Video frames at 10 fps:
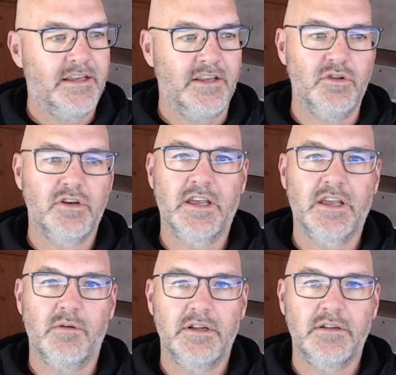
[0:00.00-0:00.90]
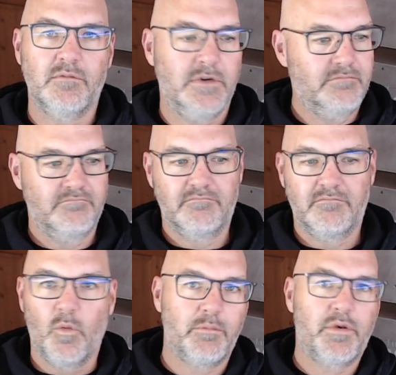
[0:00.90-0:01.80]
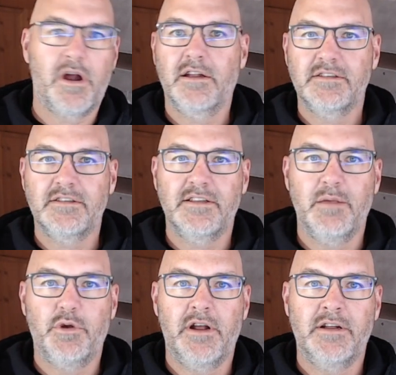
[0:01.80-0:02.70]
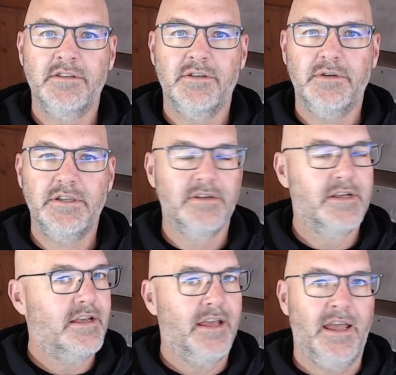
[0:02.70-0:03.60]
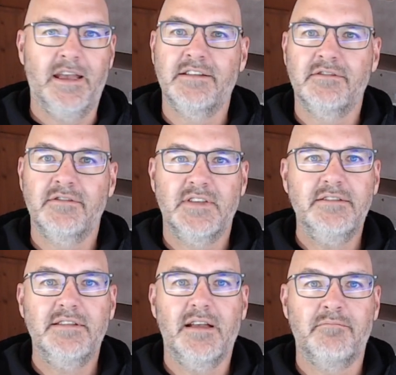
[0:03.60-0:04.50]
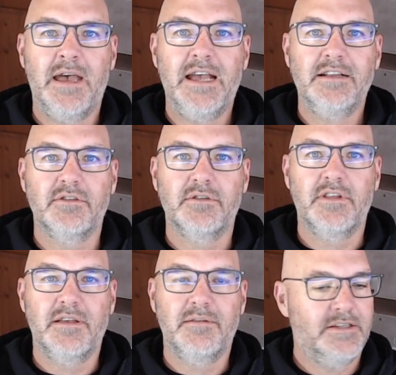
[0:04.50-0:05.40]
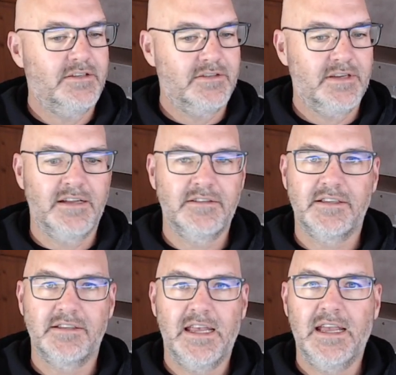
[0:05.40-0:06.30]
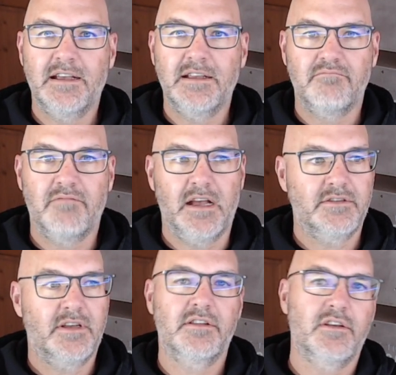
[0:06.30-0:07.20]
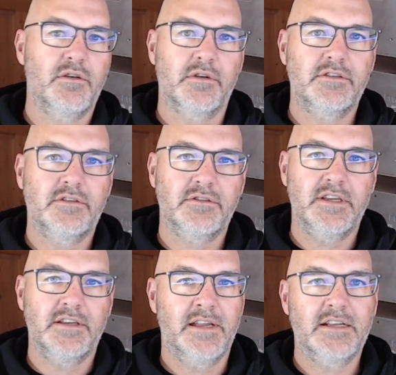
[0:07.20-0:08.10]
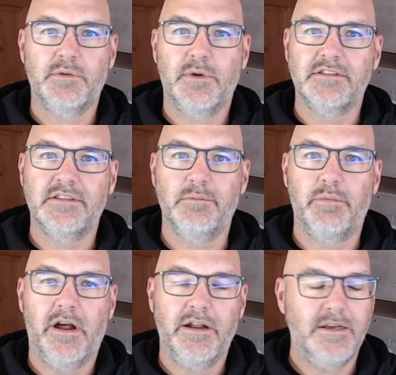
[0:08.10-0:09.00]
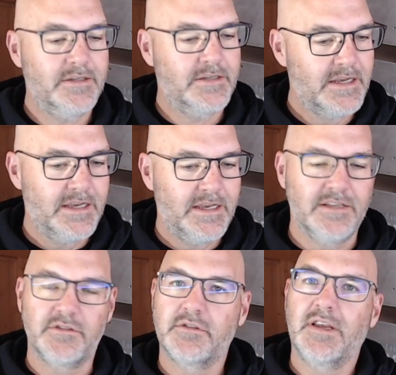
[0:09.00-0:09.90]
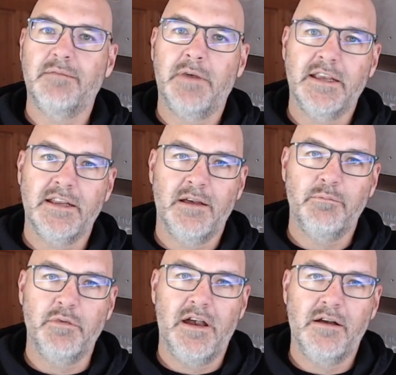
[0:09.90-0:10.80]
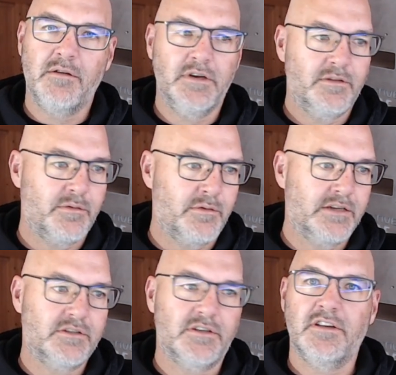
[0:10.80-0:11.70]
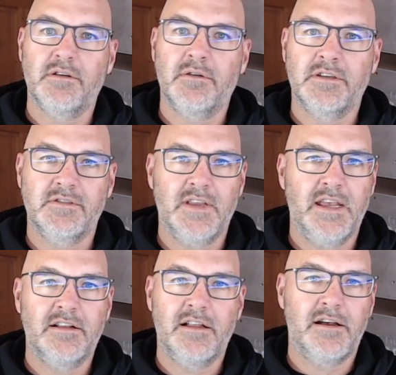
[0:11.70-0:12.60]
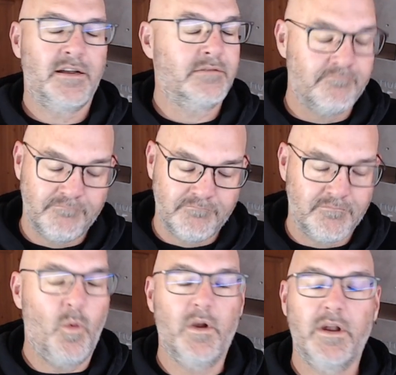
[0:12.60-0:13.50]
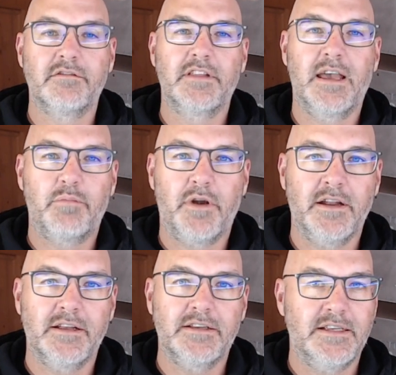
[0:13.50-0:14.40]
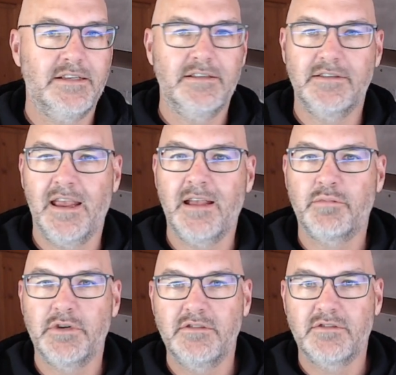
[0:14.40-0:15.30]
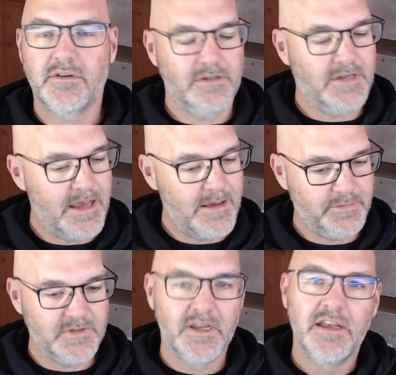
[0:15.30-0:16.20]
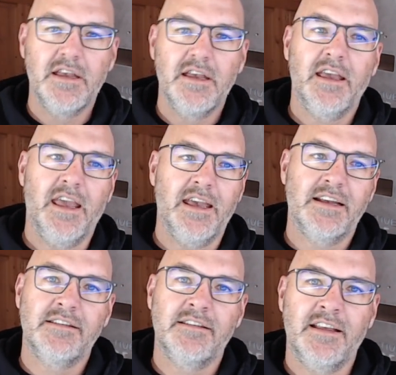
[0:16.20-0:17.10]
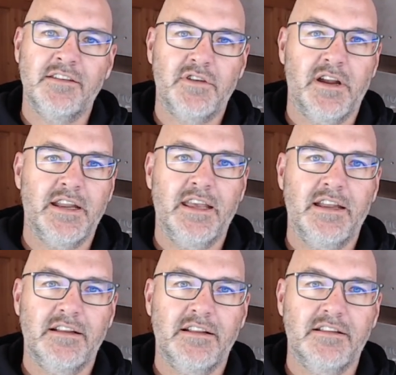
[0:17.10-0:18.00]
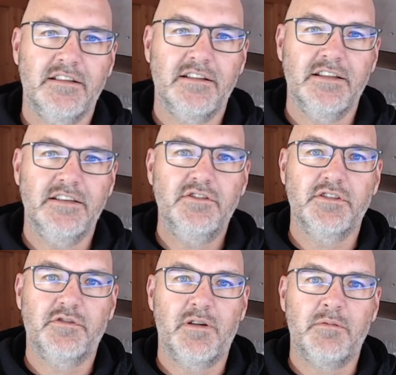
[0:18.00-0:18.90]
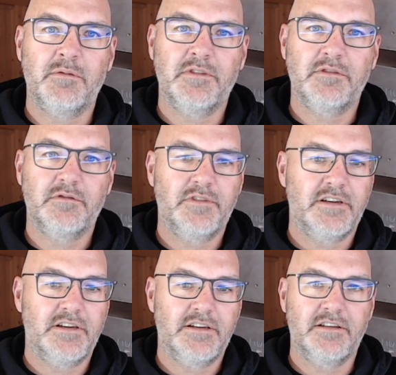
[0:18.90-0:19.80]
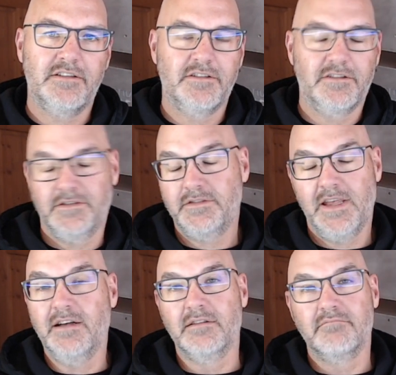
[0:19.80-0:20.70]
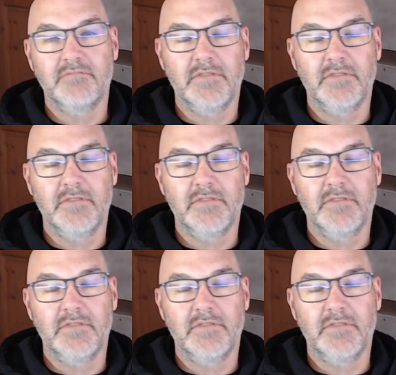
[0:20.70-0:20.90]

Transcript: You look at what products that they put onto it and send something back to them that just kind of says, hey, I saw that you were interested in XYZ product. Is there something I can help you out with? We're actually doing a sale on whatever that product is, AMP Research Steps, and try to get a little interest from them or a sale.